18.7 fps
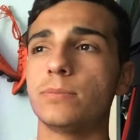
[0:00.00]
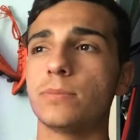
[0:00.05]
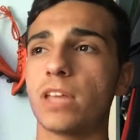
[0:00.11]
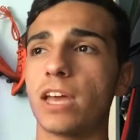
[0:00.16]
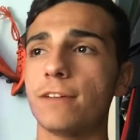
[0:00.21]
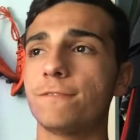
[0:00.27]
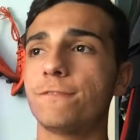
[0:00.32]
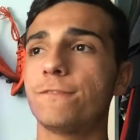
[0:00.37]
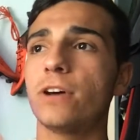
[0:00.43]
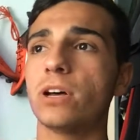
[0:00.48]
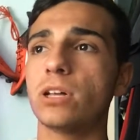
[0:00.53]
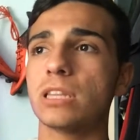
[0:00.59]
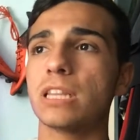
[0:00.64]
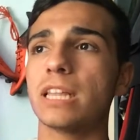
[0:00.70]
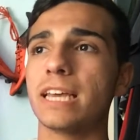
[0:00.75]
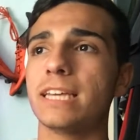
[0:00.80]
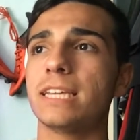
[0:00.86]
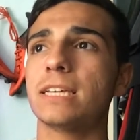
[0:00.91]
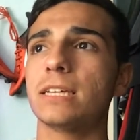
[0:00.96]
I felt
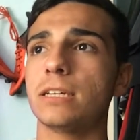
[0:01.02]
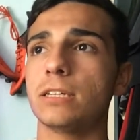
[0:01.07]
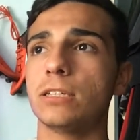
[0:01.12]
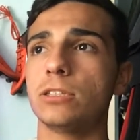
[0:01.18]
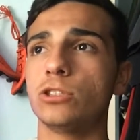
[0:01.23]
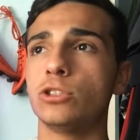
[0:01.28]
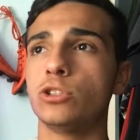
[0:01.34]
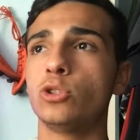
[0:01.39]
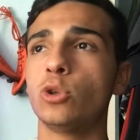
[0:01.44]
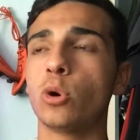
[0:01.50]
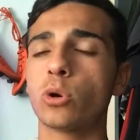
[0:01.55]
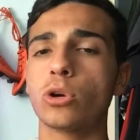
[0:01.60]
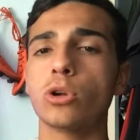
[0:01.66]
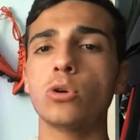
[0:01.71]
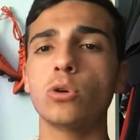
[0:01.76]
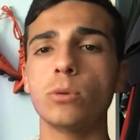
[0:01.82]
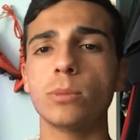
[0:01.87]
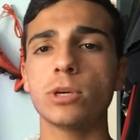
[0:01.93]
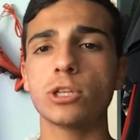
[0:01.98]
like
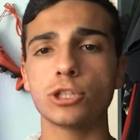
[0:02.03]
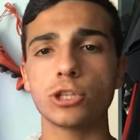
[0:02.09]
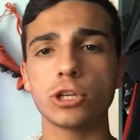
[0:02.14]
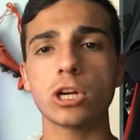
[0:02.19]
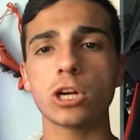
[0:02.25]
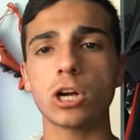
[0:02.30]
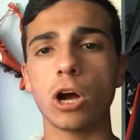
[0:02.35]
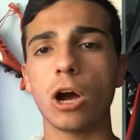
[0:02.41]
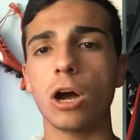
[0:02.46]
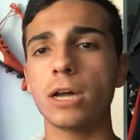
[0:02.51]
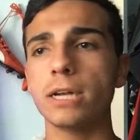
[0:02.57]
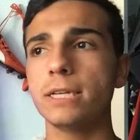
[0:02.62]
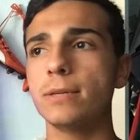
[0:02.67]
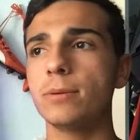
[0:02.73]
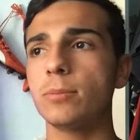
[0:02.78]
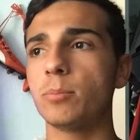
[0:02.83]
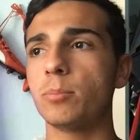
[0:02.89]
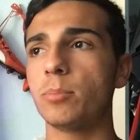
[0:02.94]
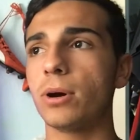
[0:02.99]
Donnarumma should have caught
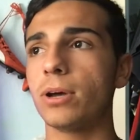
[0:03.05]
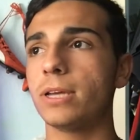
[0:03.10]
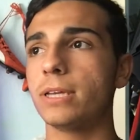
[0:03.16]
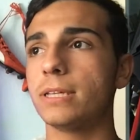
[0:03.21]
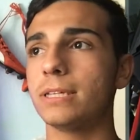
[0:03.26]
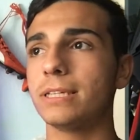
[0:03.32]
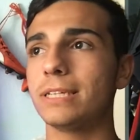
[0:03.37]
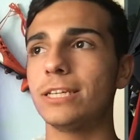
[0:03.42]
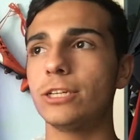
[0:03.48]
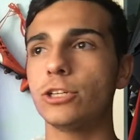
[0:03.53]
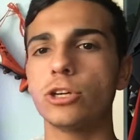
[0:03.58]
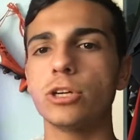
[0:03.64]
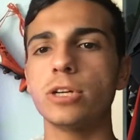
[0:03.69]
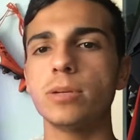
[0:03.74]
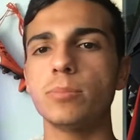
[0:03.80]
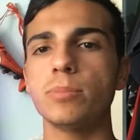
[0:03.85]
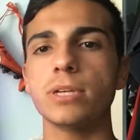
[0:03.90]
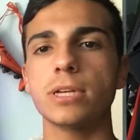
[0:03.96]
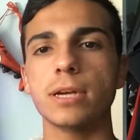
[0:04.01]
it, but he
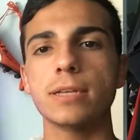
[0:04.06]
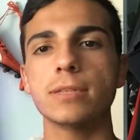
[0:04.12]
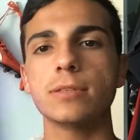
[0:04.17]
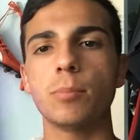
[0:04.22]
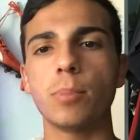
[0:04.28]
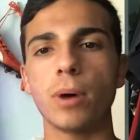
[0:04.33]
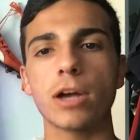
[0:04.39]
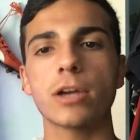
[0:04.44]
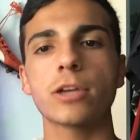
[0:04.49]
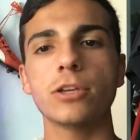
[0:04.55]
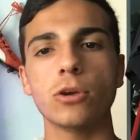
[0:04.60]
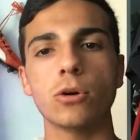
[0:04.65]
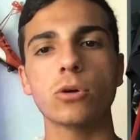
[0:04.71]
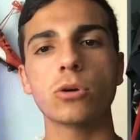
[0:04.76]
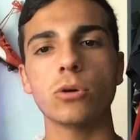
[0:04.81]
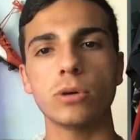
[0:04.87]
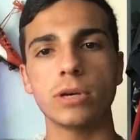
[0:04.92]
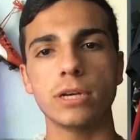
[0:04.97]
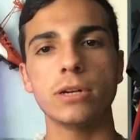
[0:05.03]
couldn't because
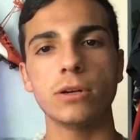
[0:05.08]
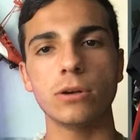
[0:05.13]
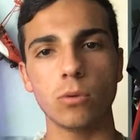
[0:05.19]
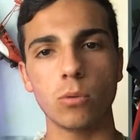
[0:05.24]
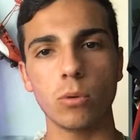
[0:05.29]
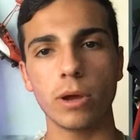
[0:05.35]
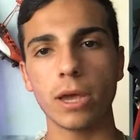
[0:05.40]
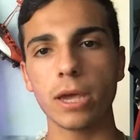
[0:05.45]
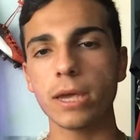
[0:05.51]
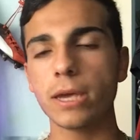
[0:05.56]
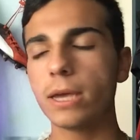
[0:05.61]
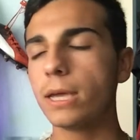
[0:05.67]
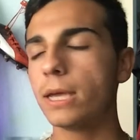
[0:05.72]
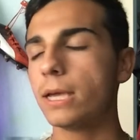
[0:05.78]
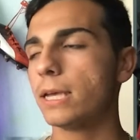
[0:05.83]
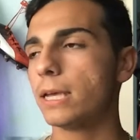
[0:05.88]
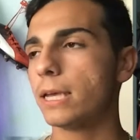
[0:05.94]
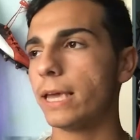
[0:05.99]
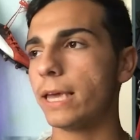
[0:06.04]
Bakayoko hit it away.
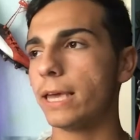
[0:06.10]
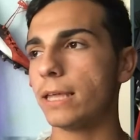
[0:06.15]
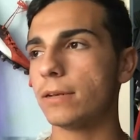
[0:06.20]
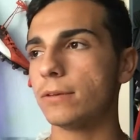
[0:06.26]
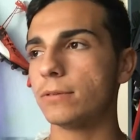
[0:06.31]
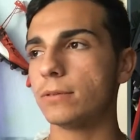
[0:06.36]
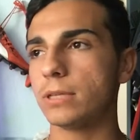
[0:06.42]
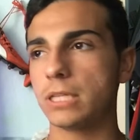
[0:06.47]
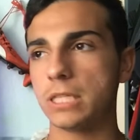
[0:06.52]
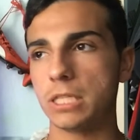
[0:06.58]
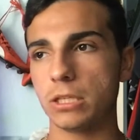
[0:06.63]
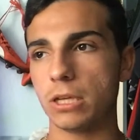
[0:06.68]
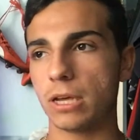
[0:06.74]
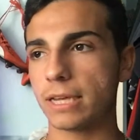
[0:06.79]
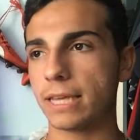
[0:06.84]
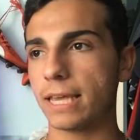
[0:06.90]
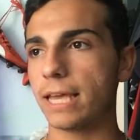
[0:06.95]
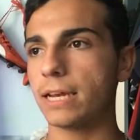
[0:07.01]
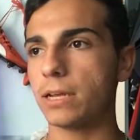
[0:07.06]
And
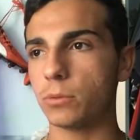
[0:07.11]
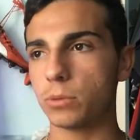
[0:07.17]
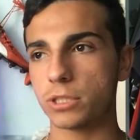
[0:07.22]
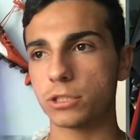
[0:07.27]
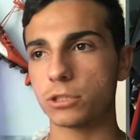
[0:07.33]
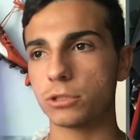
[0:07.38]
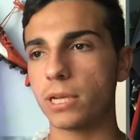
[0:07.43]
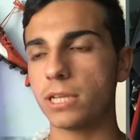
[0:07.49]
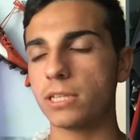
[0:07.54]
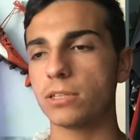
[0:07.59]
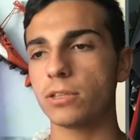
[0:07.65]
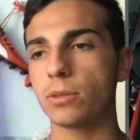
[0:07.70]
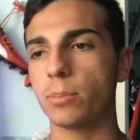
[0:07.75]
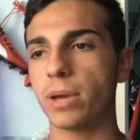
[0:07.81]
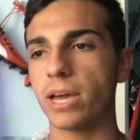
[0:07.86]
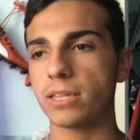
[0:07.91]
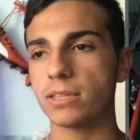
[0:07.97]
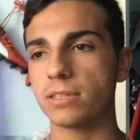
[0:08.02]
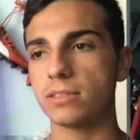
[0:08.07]
again, it went straight into the
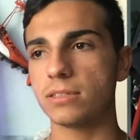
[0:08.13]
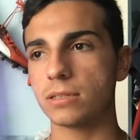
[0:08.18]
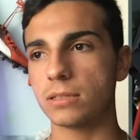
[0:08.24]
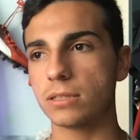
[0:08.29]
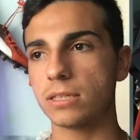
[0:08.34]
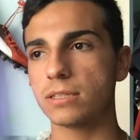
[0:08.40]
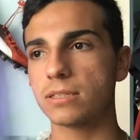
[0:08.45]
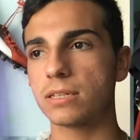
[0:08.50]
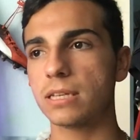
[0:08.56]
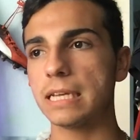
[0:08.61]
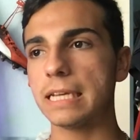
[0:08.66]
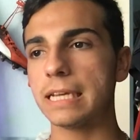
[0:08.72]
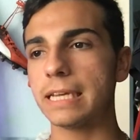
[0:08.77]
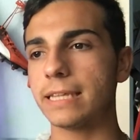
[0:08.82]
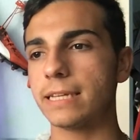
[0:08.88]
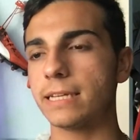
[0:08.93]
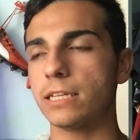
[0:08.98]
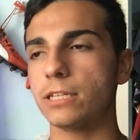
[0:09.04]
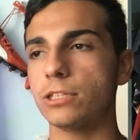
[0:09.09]
path of Zielinski,
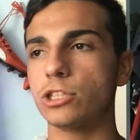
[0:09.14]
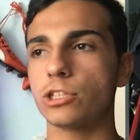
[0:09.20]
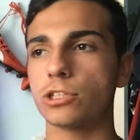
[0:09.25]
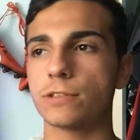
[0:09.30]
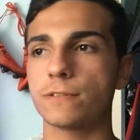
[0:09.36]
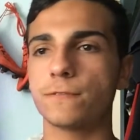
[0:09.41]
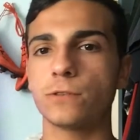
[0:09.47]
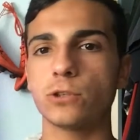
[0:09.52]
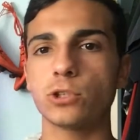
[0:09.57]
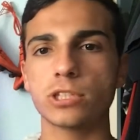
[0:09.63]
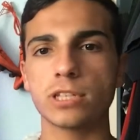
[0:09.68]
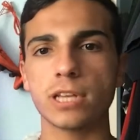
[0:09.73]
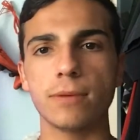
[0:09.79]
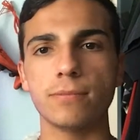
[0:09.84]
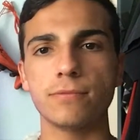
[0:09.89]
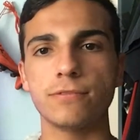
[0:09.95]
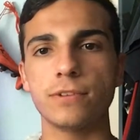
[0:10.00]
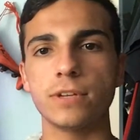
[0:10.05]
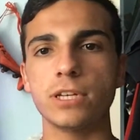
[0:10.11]
and then he just first
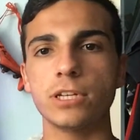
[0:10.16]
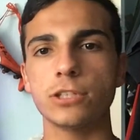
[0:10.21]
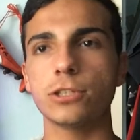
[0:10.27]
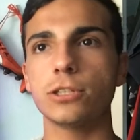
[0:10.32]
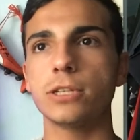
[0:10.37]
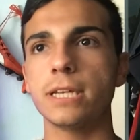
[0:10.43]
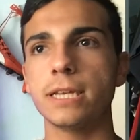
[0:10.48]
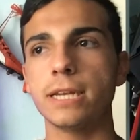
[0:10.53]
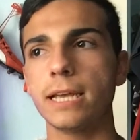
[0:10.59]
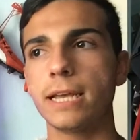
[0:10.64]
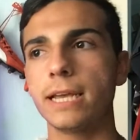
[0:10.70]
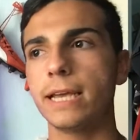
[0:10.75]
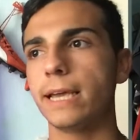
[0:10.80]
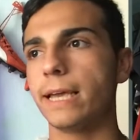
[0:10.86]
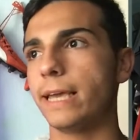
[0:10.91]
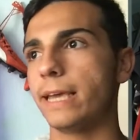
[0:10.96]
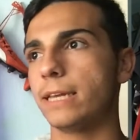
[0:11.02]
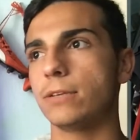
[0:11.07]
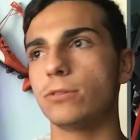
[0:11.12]
time finished it,
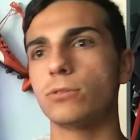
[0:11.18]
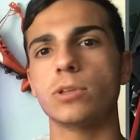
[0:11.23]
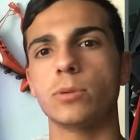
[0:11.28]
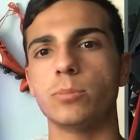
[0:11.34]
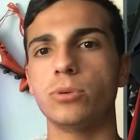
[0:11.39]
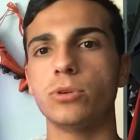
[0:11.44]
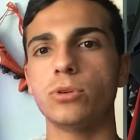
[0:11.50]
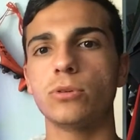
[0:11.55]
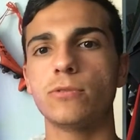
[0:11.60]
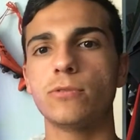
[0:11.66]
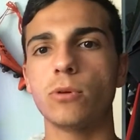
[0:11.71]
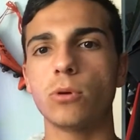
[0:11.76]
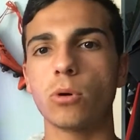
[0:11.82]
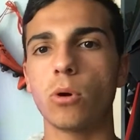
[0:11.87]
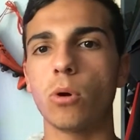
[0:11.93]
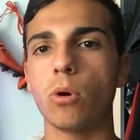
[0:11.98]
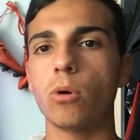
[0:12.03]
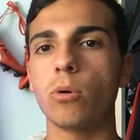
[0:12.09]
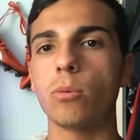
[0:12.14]
and it was a beautiful
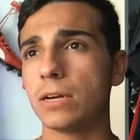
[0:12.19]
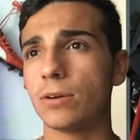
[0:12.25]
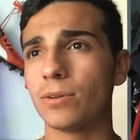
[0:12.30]
goal.